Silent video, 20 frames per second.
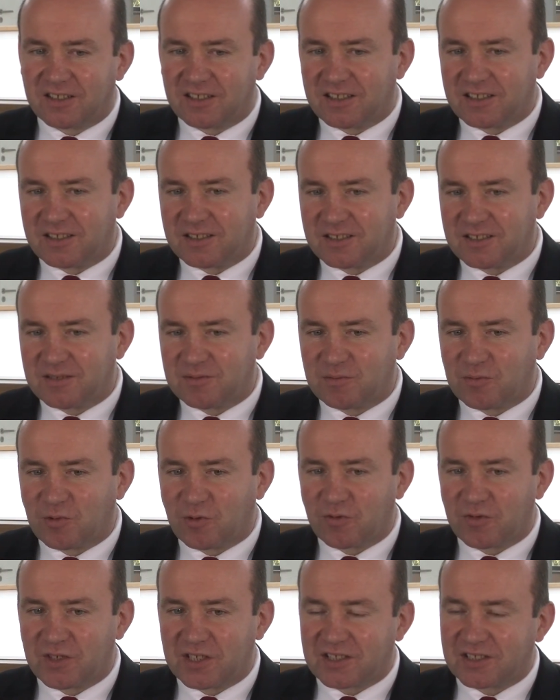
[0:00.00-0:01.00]
in
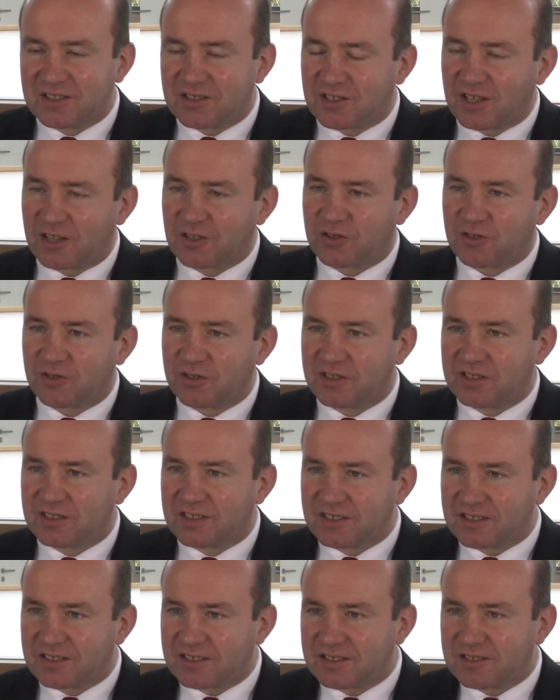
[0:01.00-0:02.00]
more recent
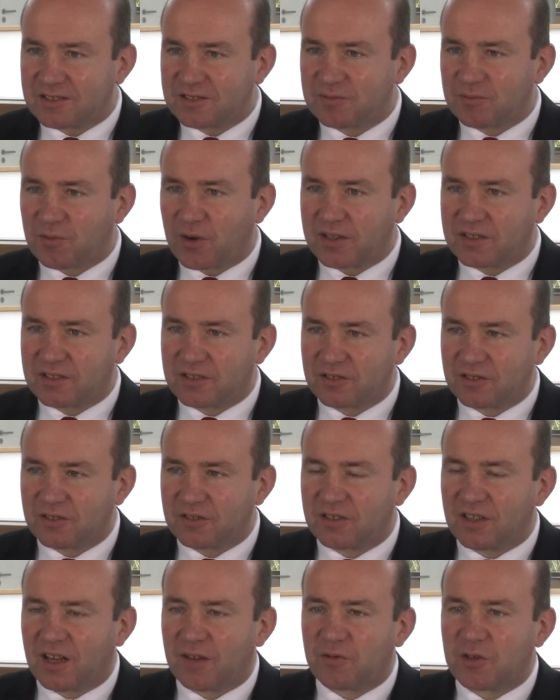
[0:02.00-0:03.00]
centuries, it's spread
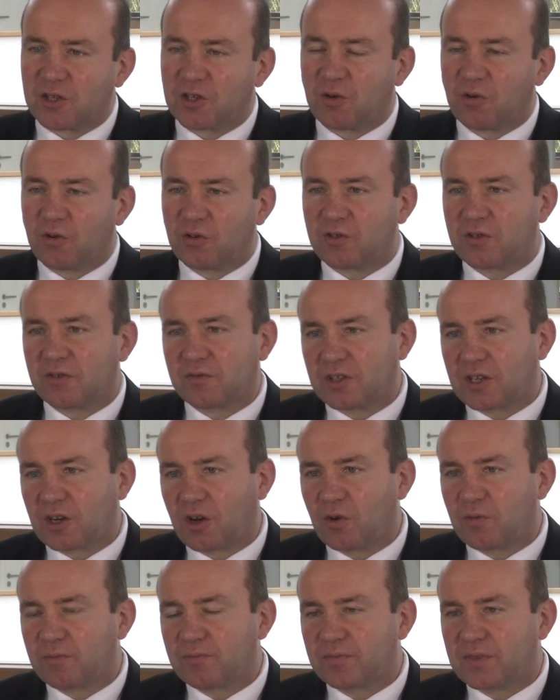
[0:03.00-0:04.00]
to every corner of the
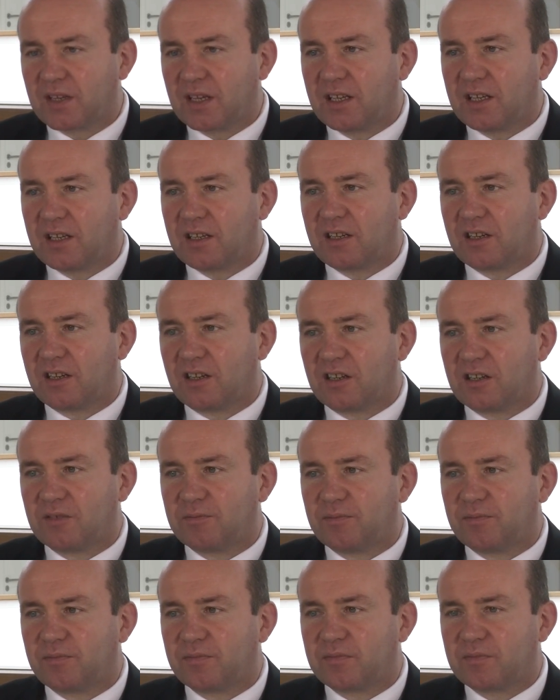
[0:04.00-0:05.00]
globe.
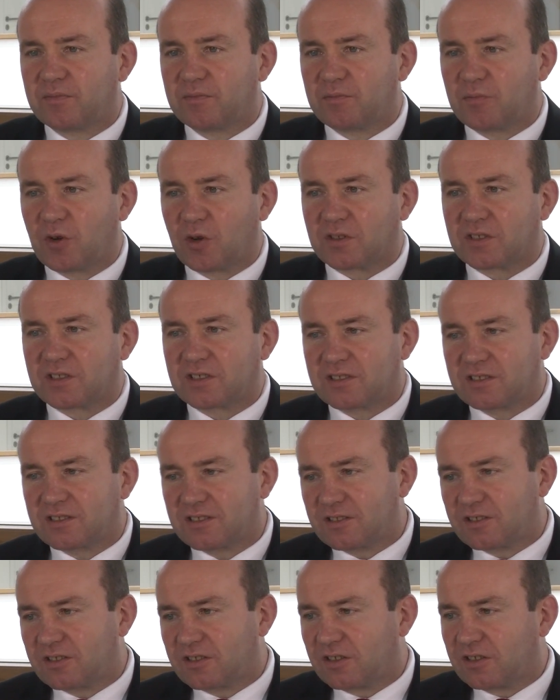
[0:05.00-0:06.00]
But
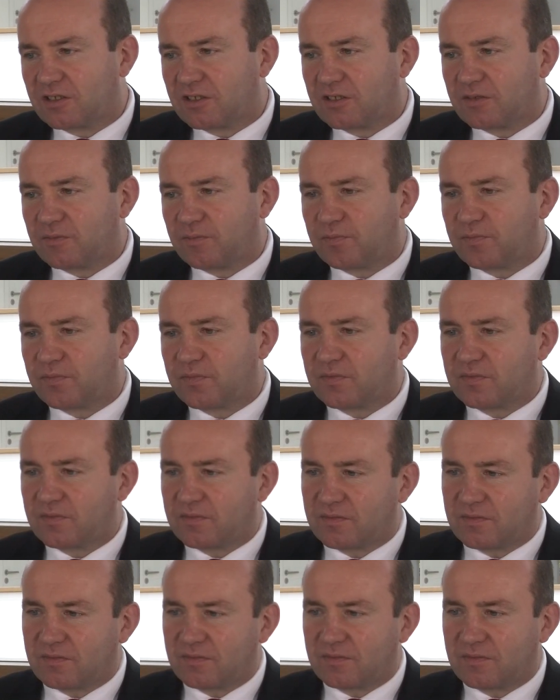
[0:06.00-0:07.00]
the
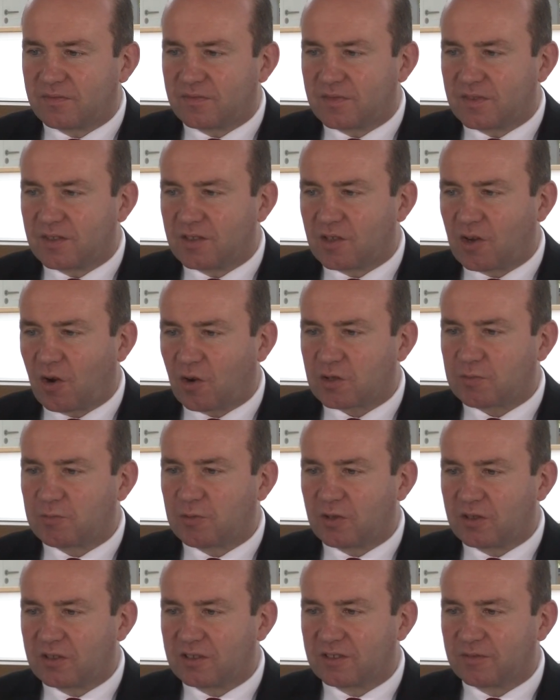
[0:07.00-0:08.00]

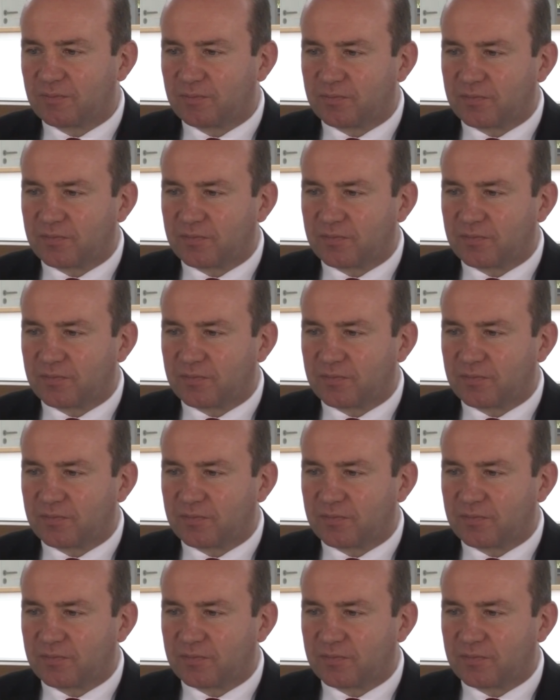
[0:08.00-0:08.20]
gospel